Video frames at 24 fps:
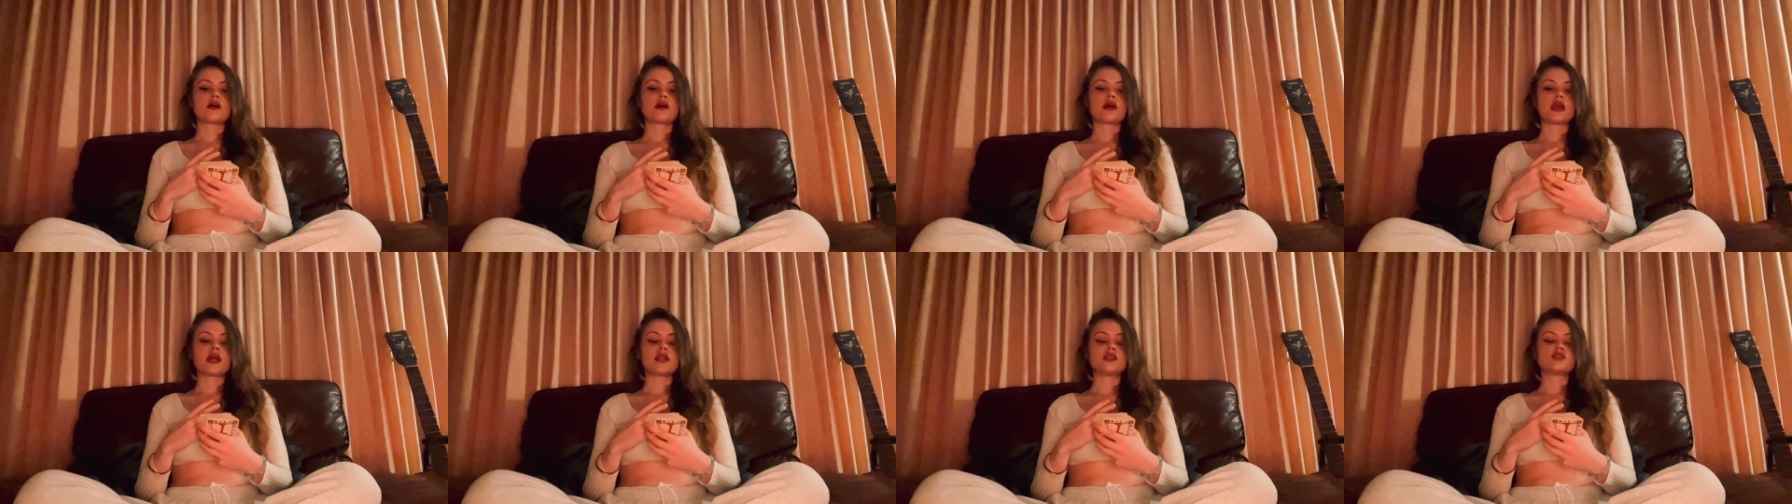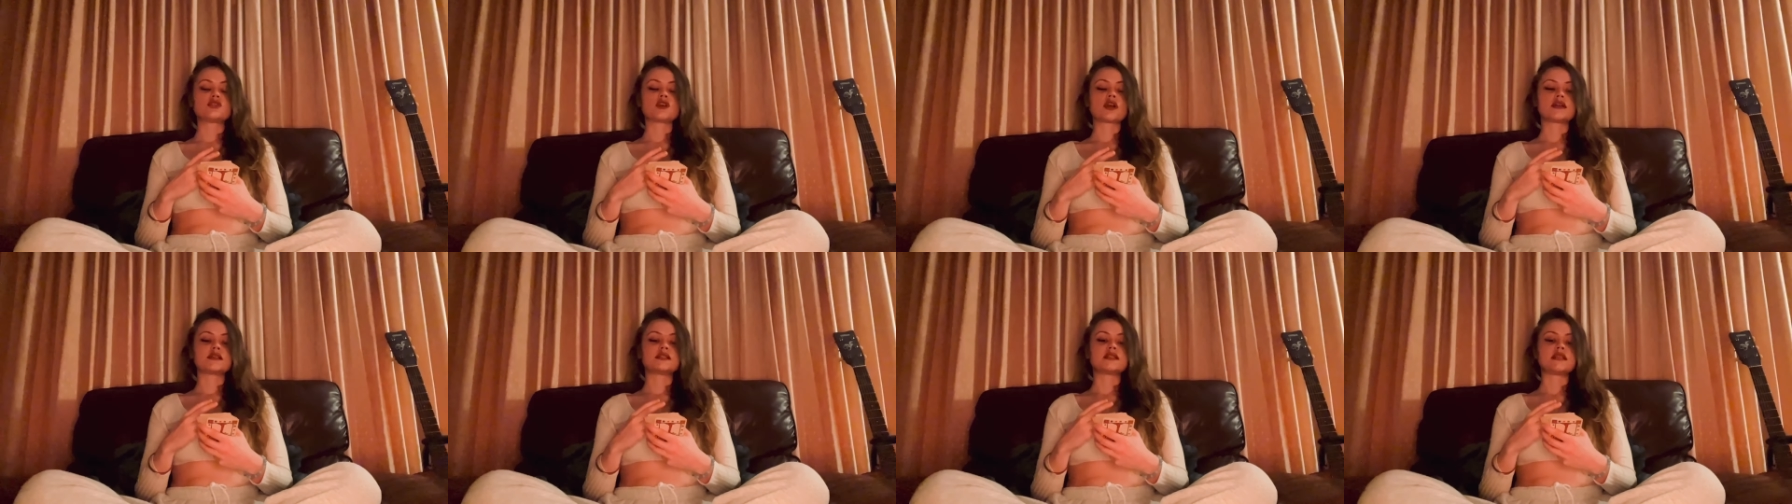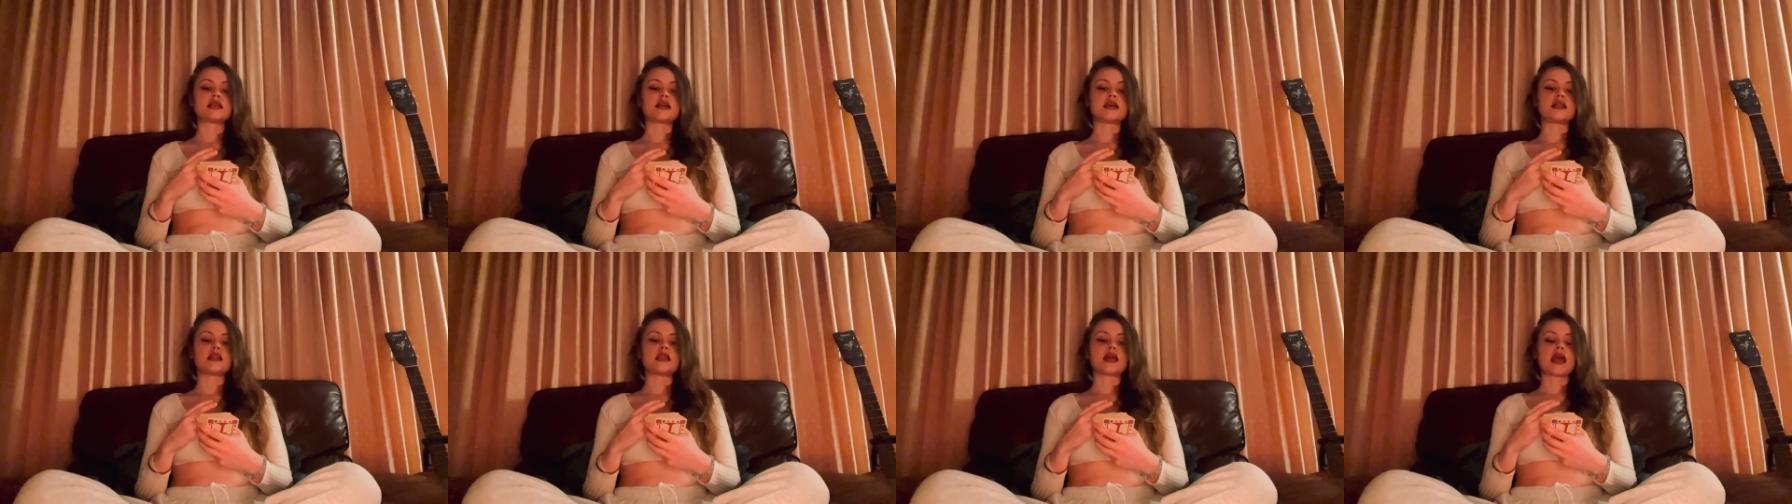
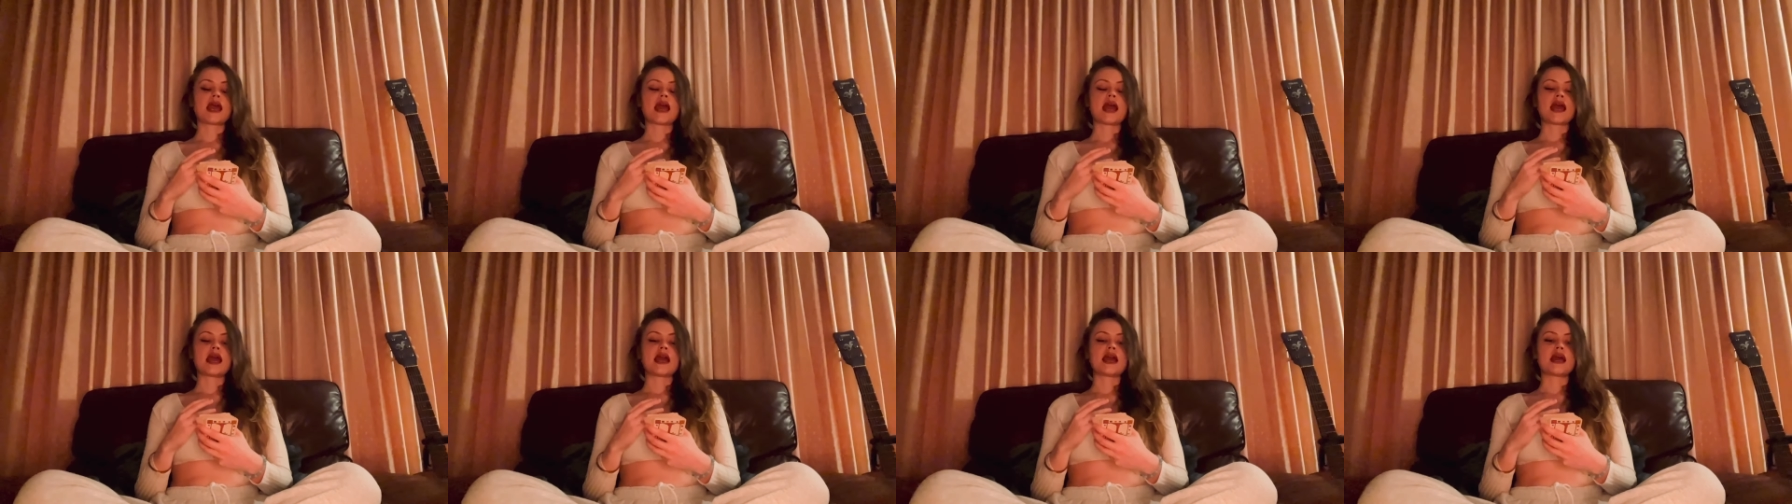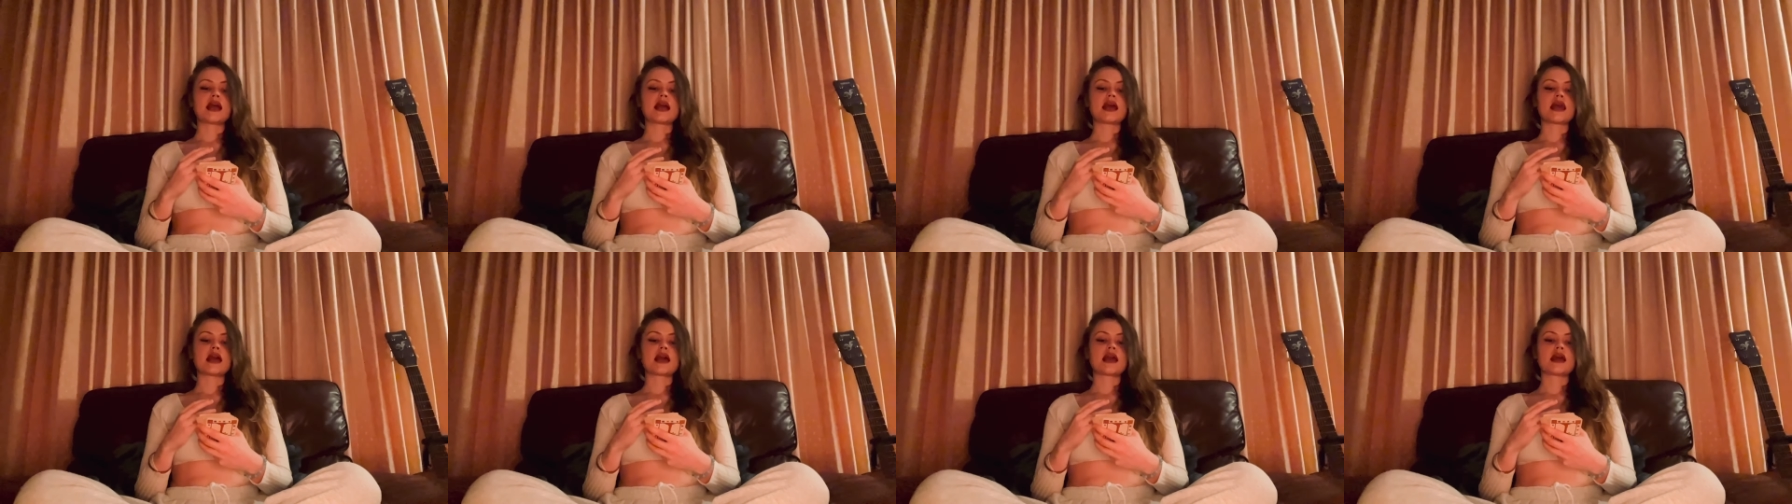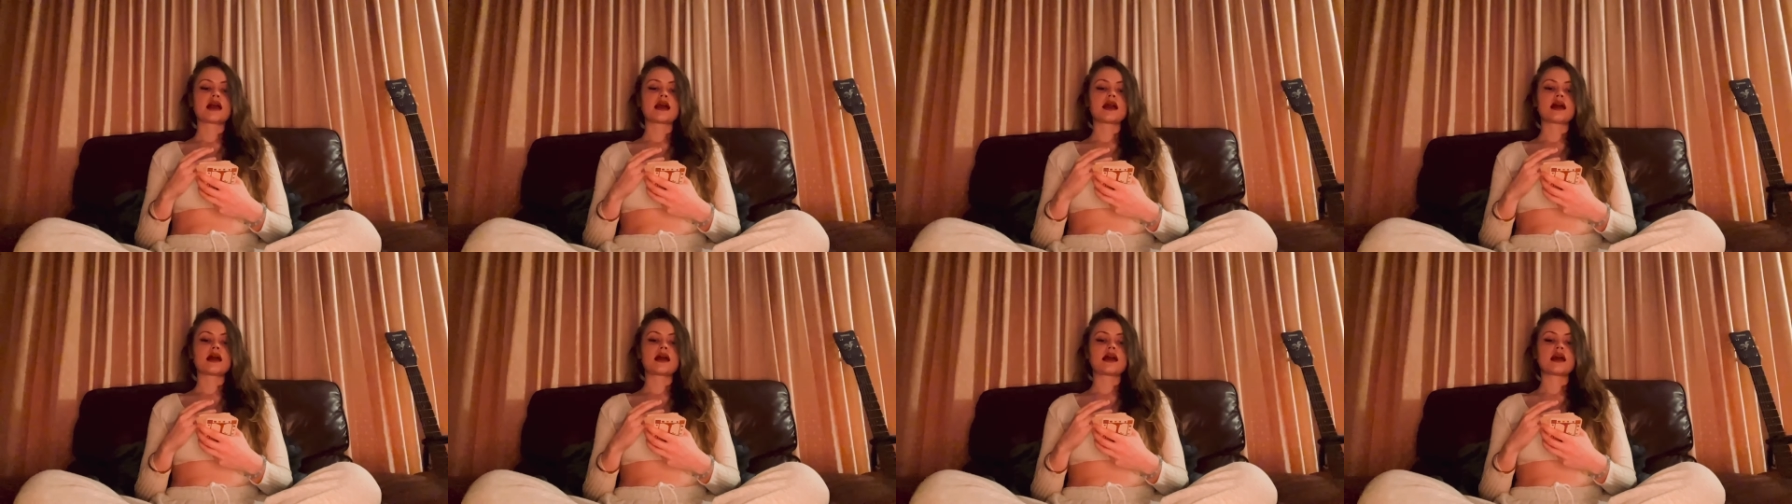Interesting.
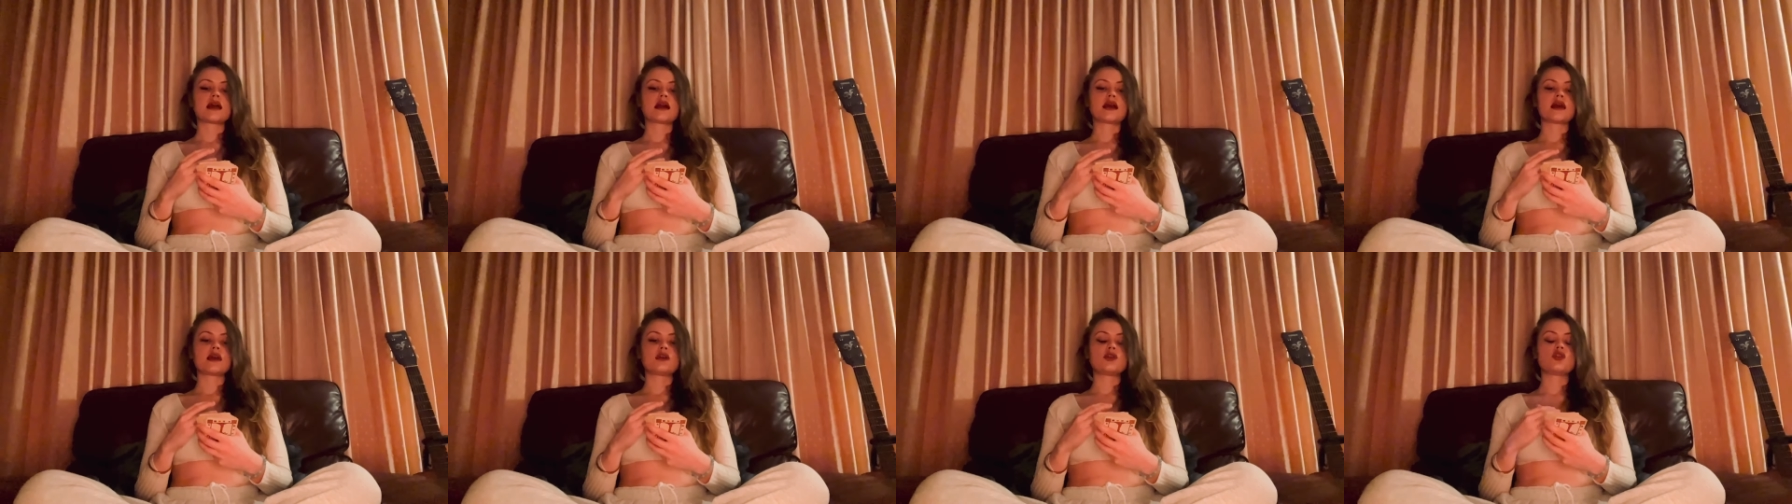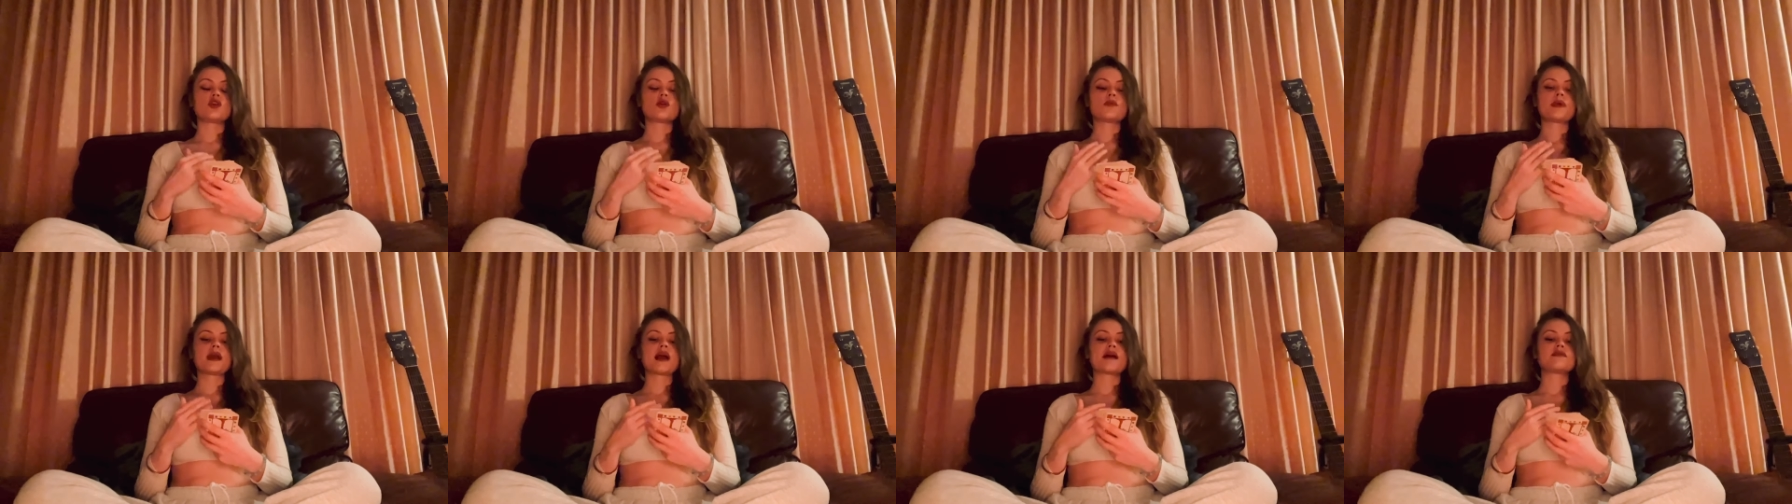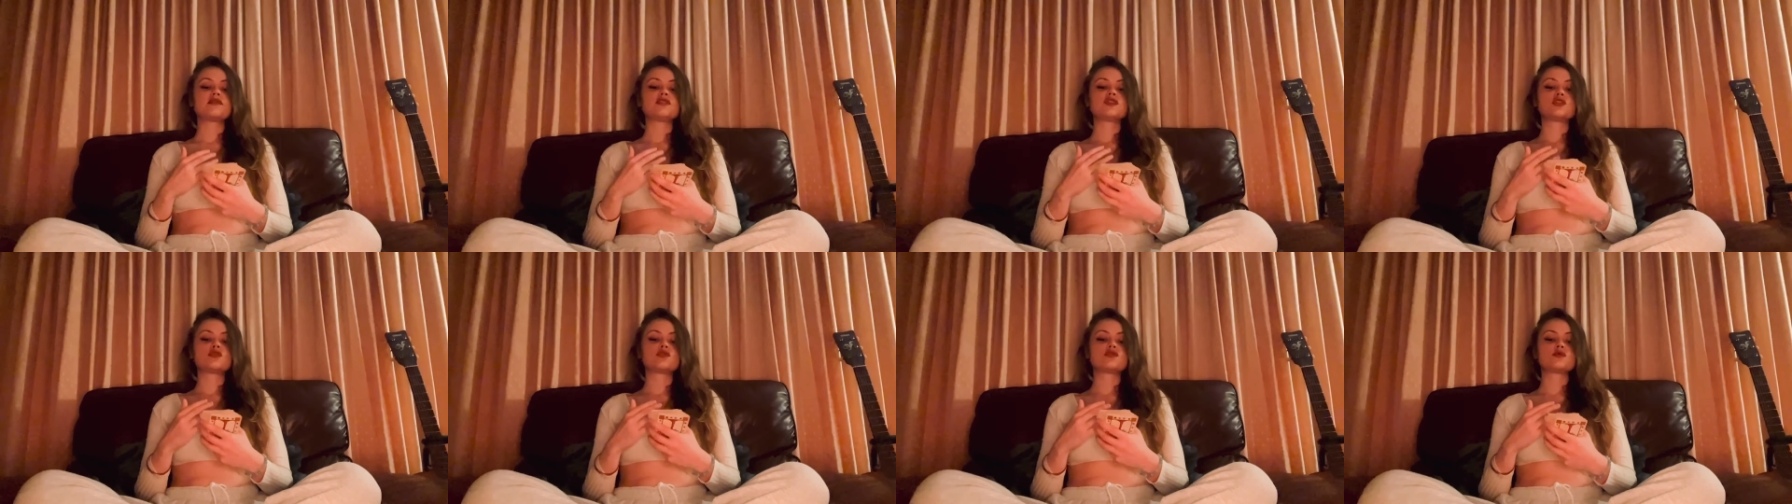You could be
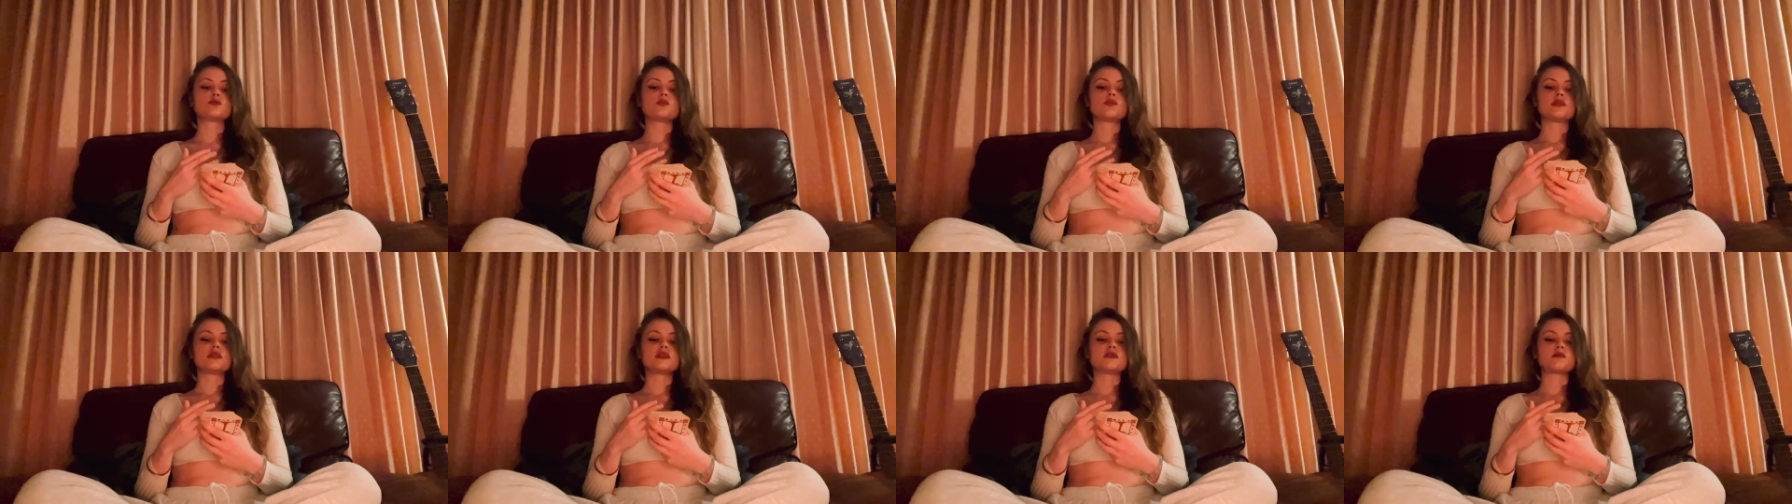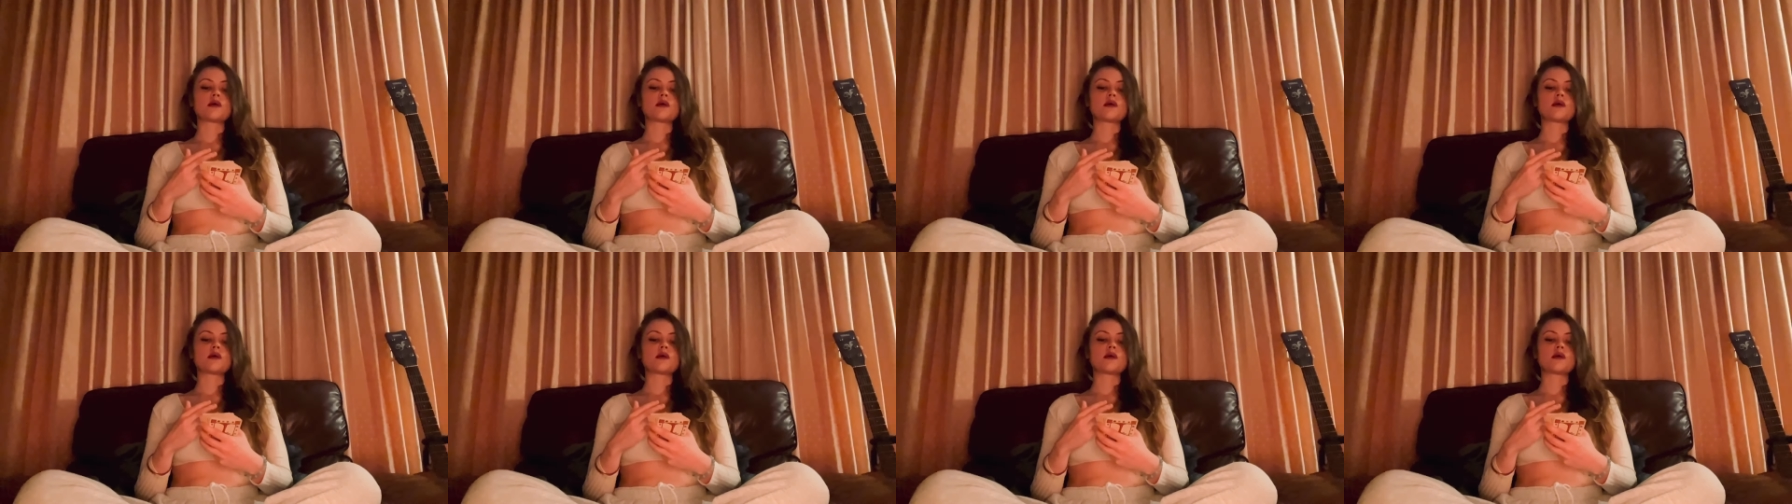having children with this